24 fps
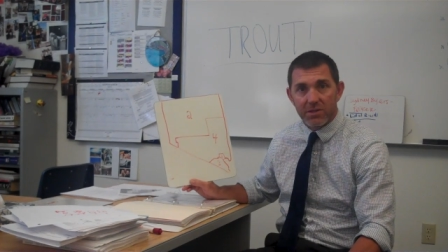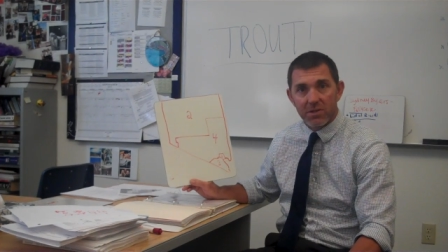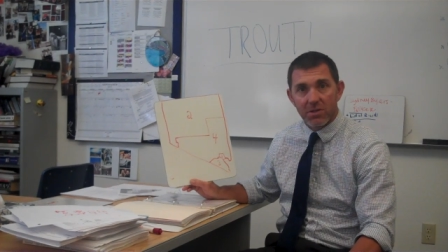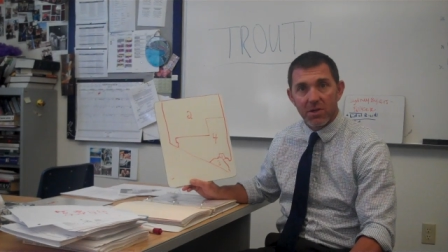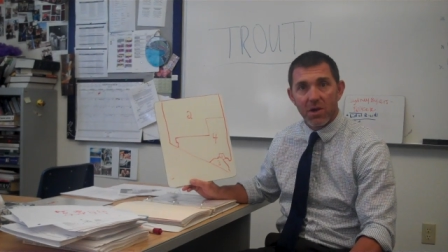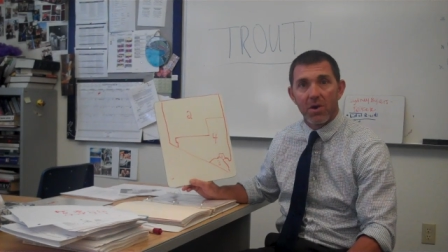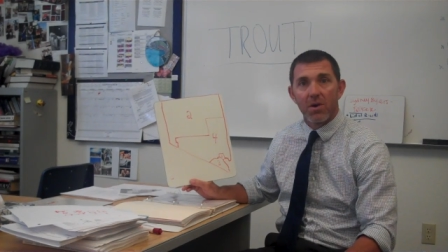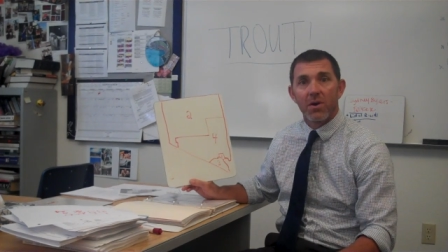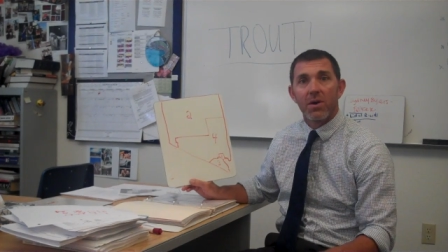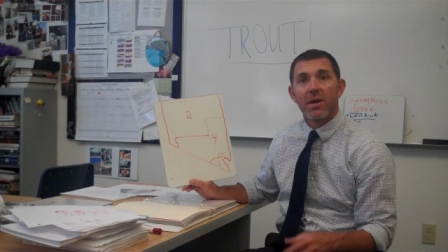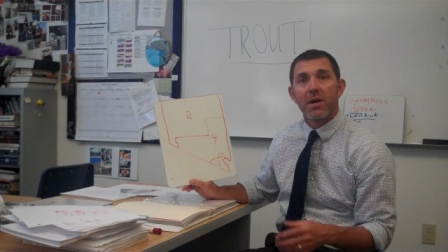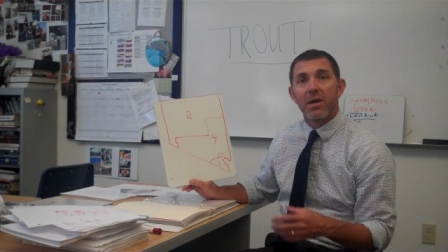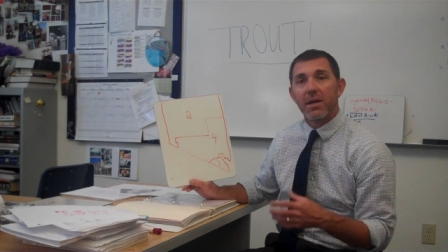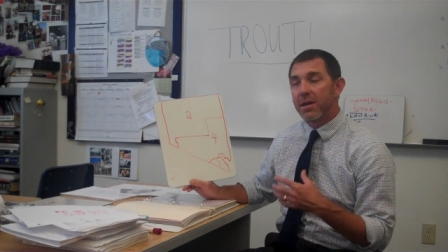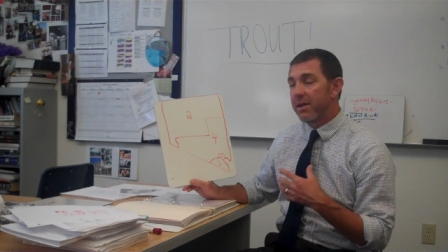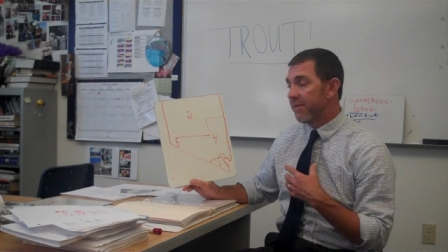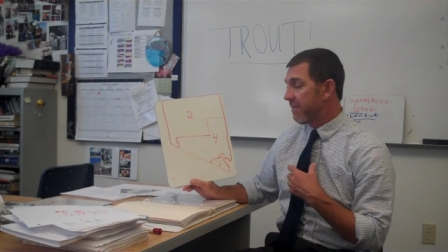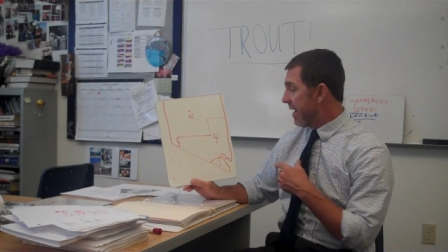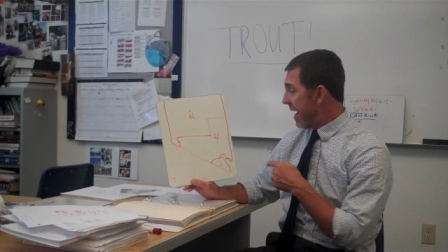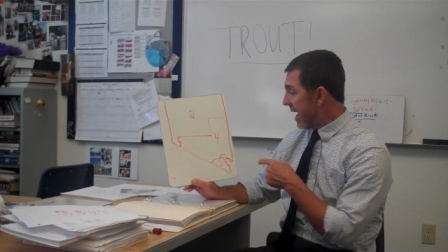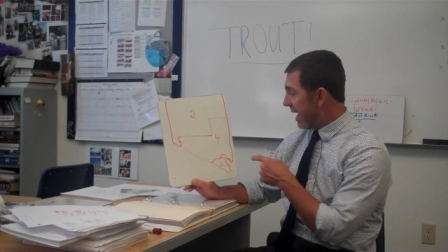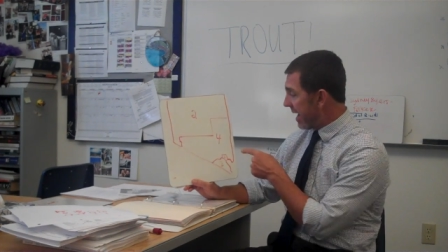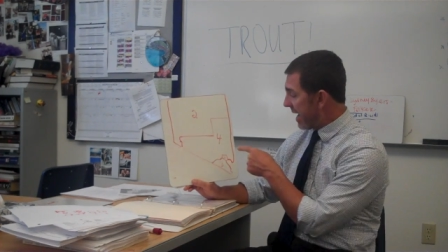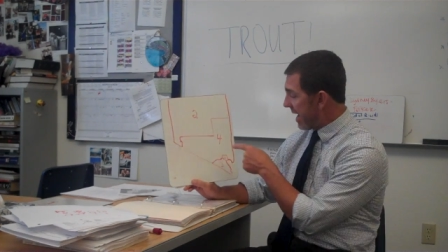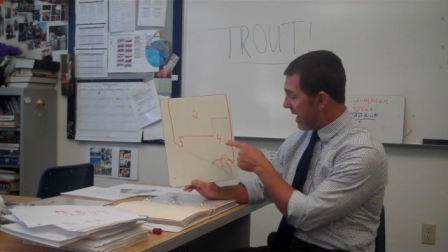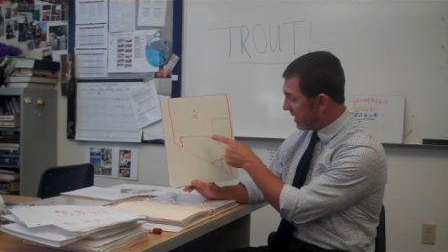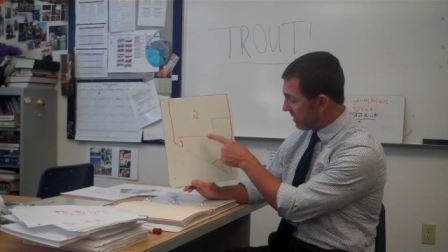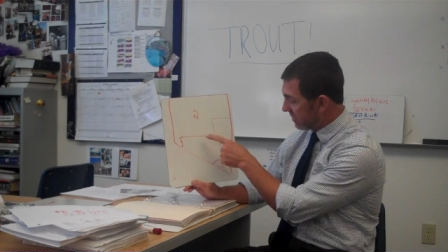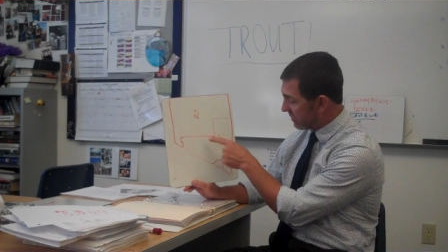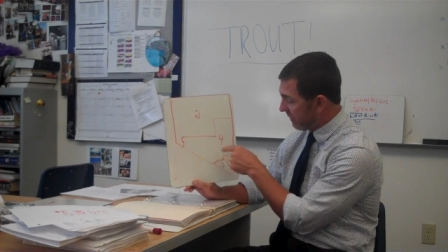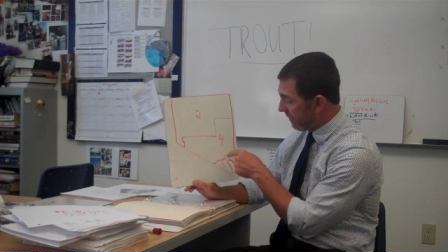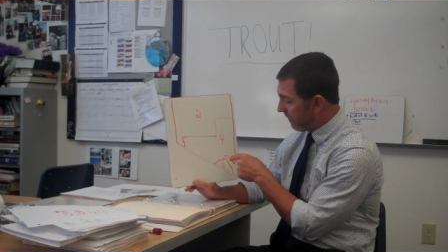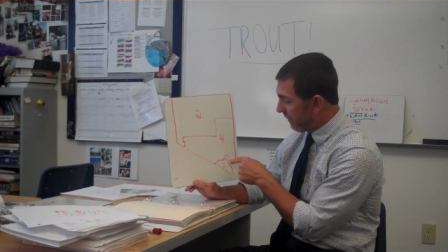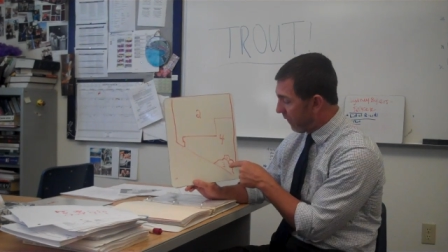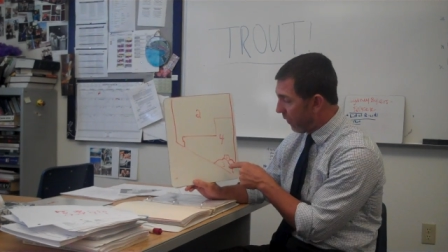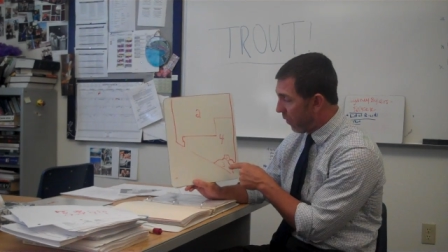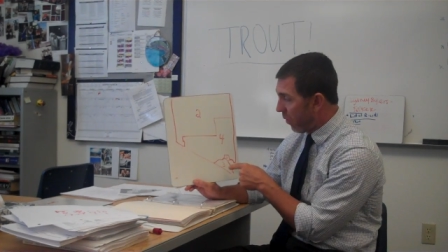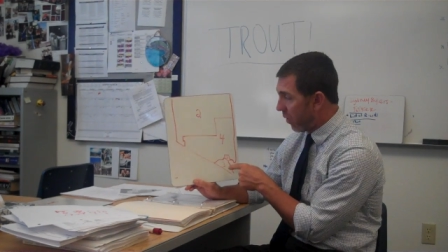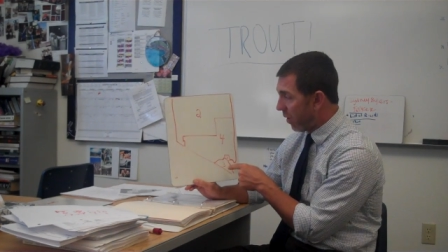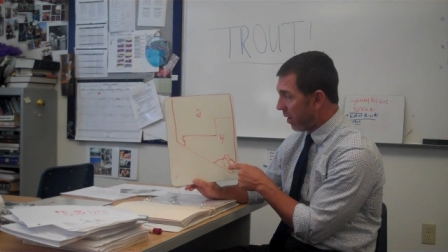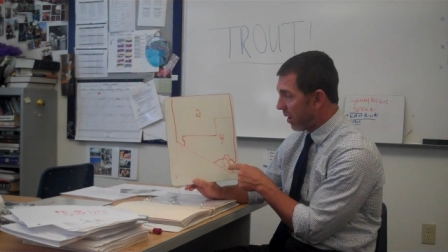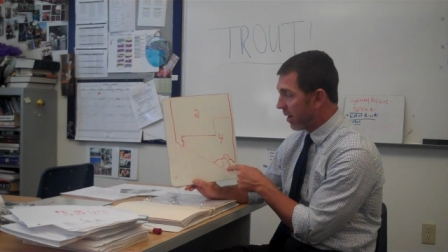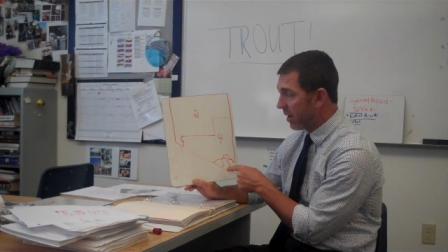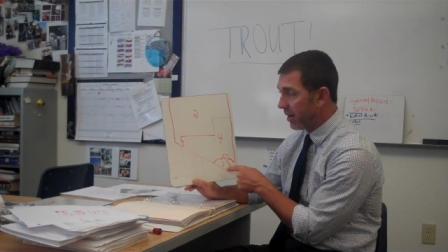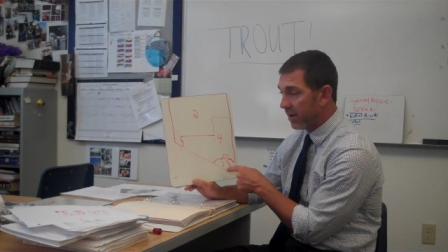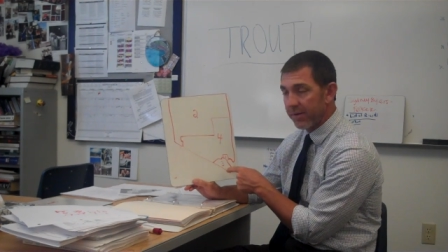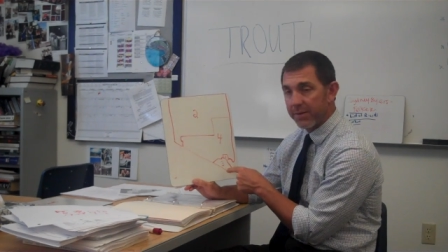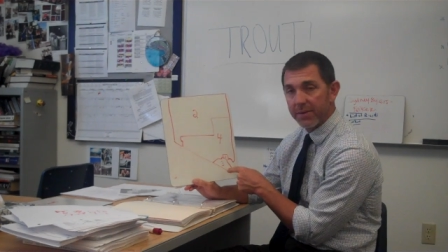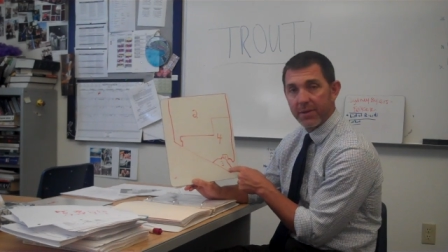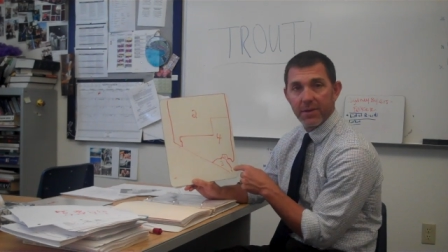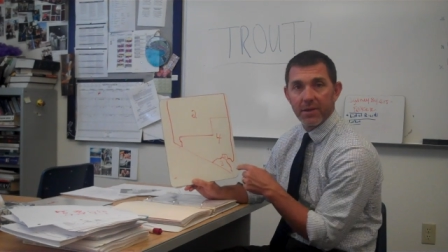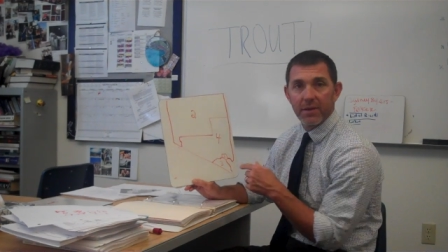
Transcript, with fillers: So Nevada has four,